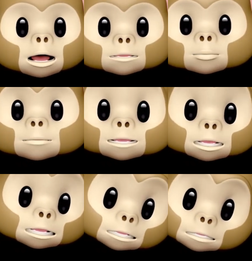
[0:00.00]
There will
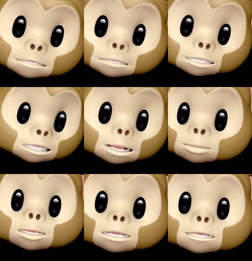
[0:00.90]
be
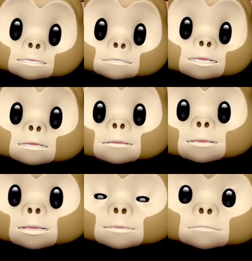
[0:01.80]
exceptions to this
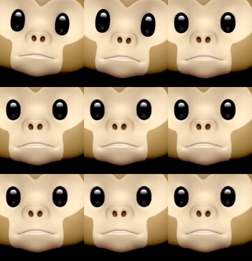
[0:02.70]
order,